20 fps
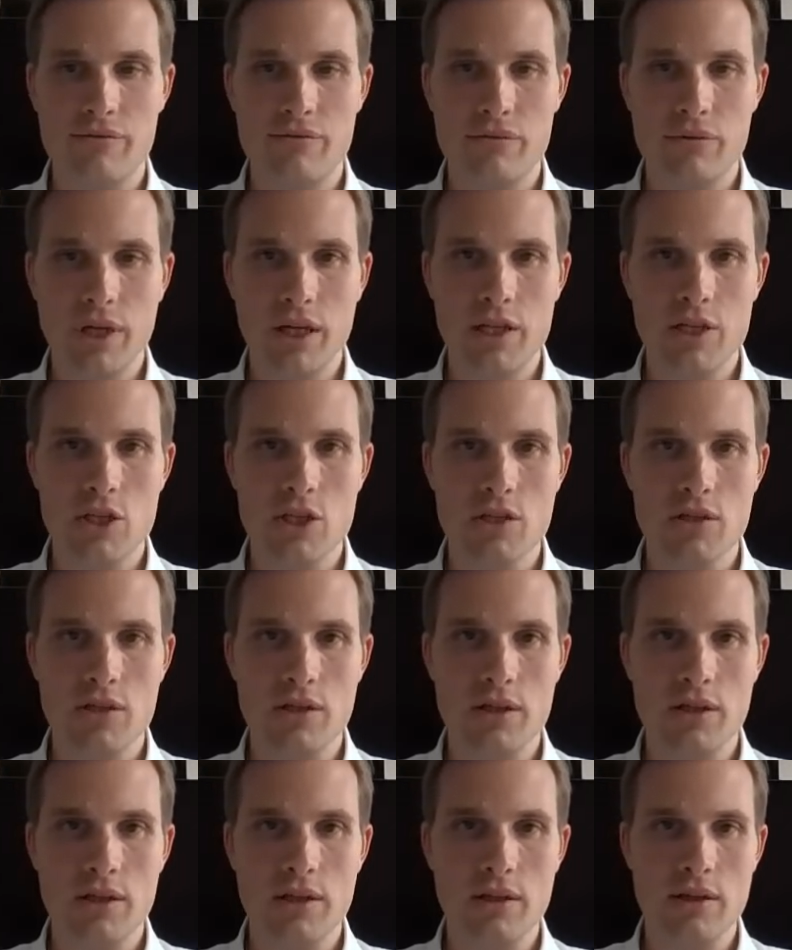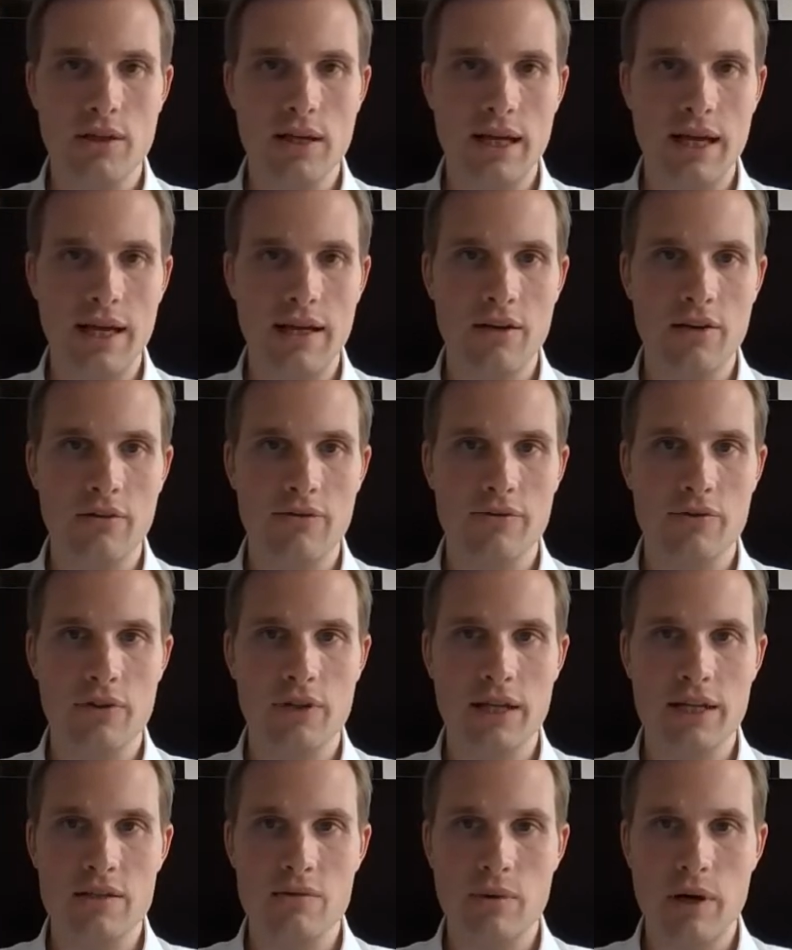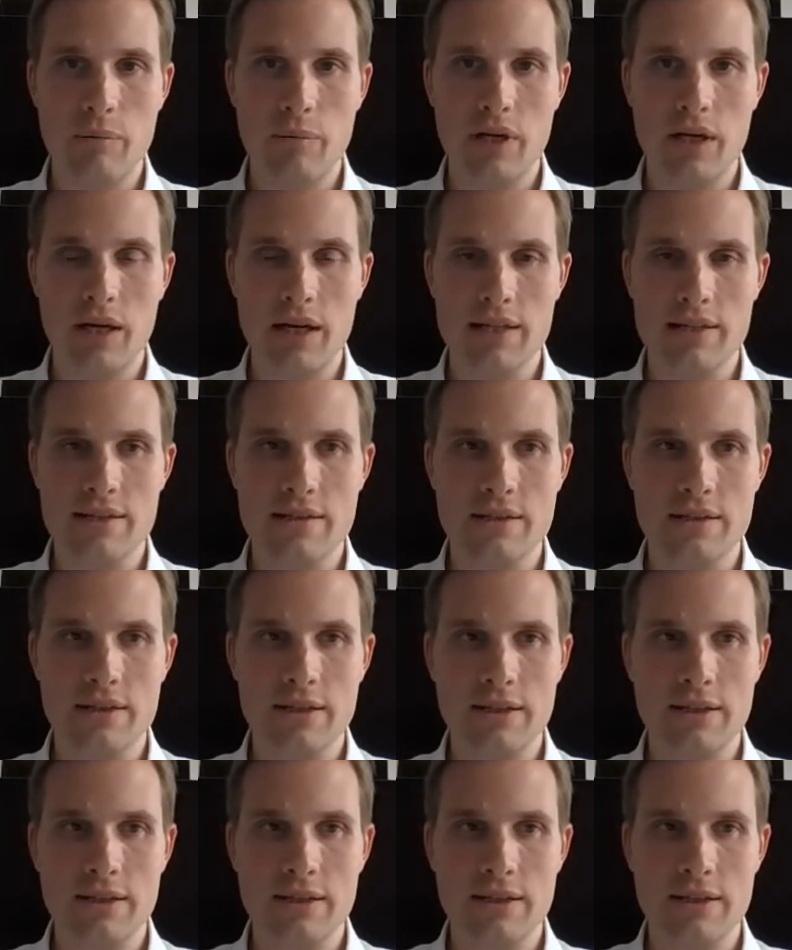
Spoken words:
reached the end of today's webcast.